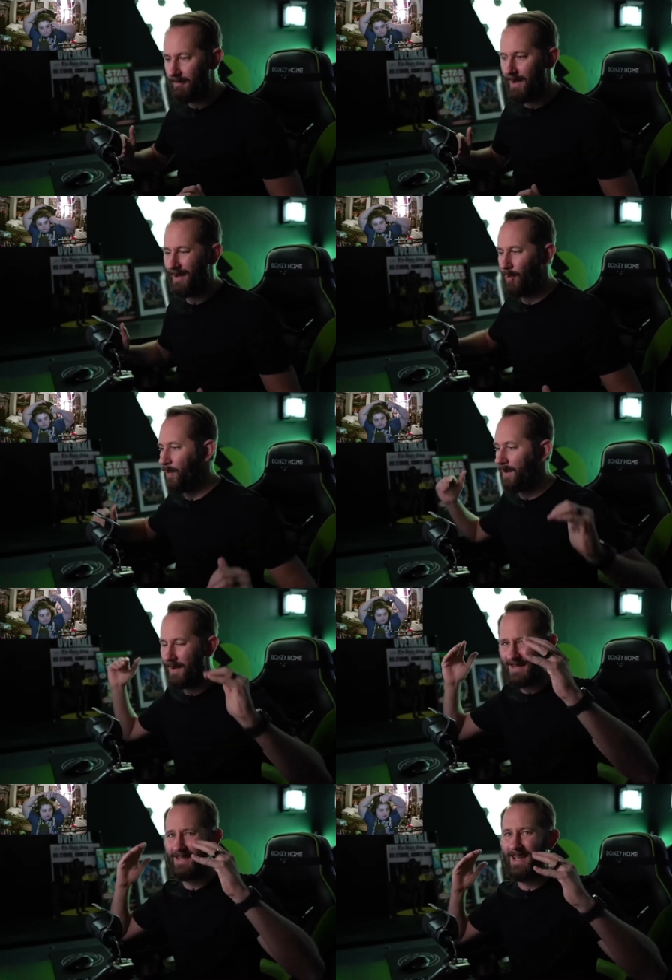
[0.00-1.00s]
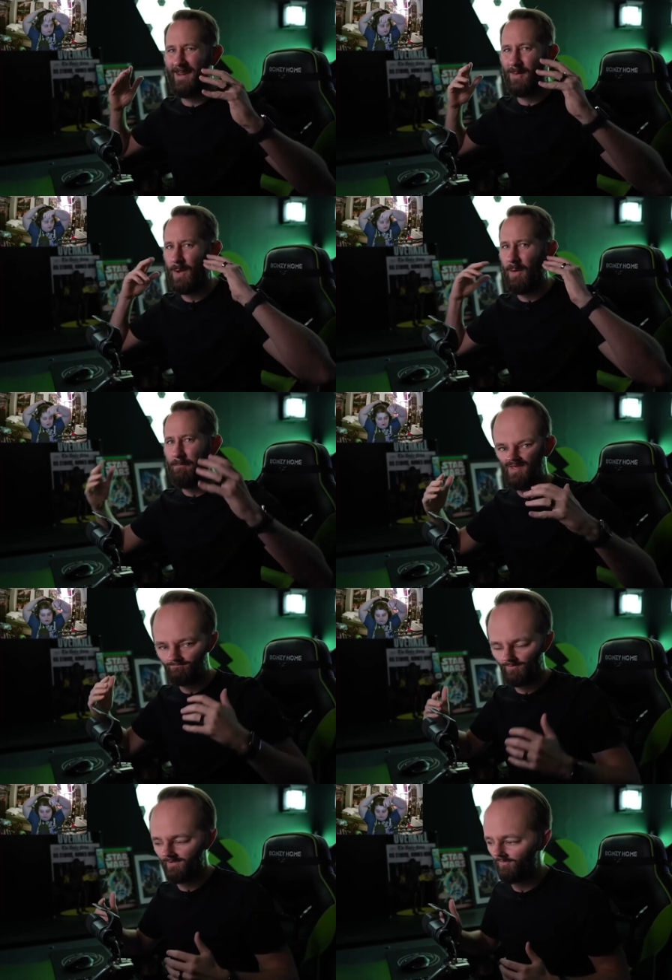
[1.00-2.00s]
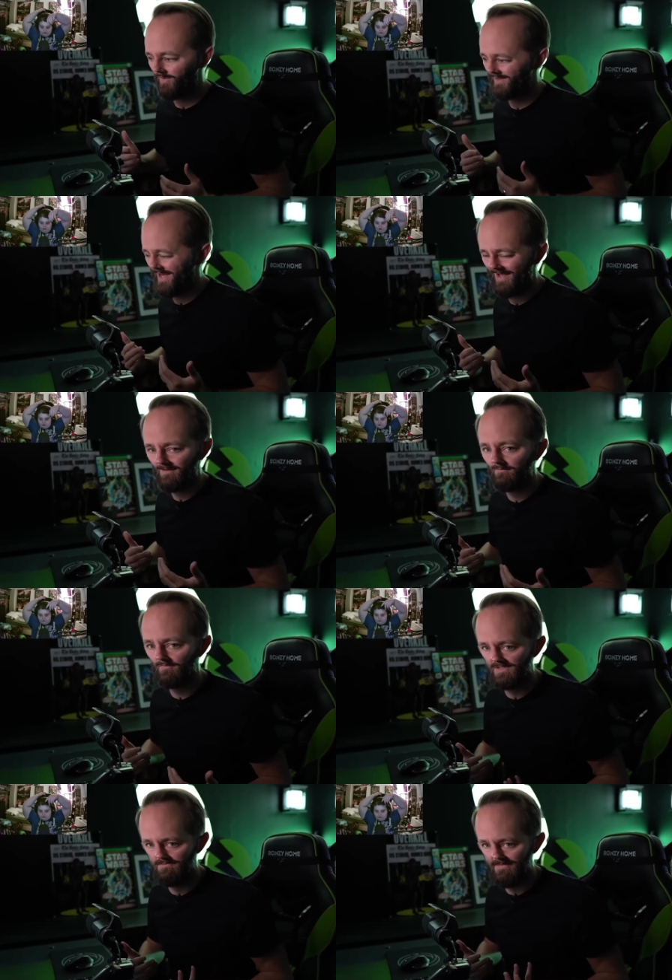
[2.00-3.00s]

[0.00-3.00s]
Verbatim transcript: mind and we all get together and we all big brain what the heck this